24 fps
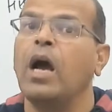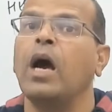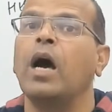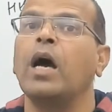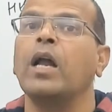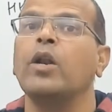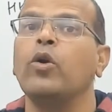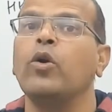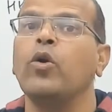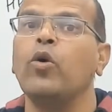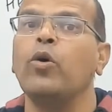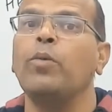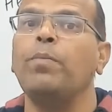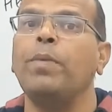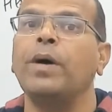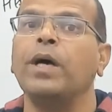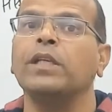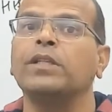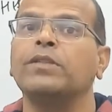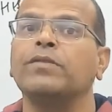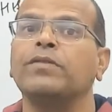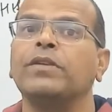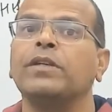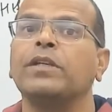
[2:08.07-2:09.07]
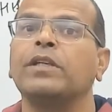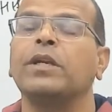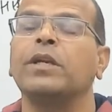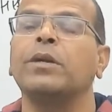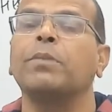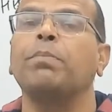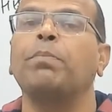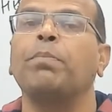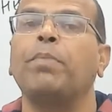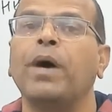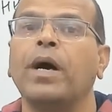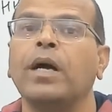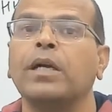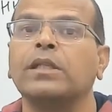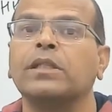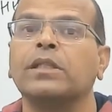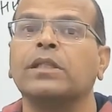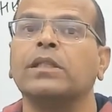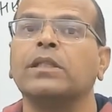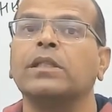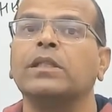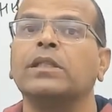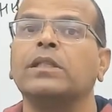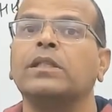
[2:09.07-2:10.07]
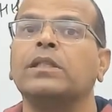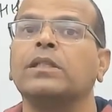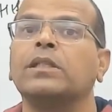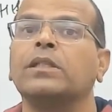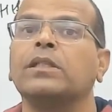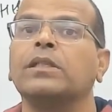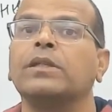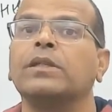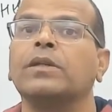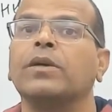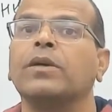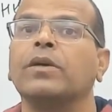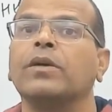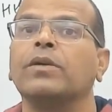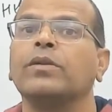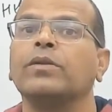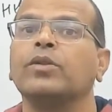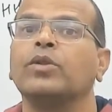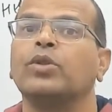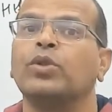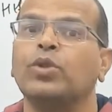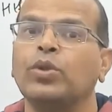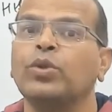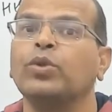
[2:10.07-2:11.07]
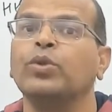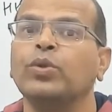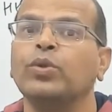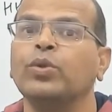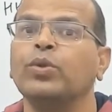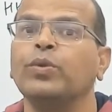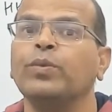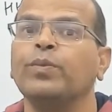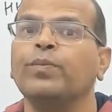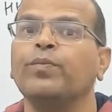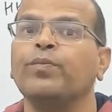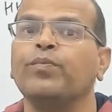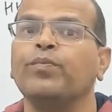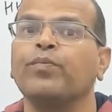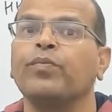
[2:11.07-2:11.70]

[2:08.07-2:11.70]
A low pass filter passes through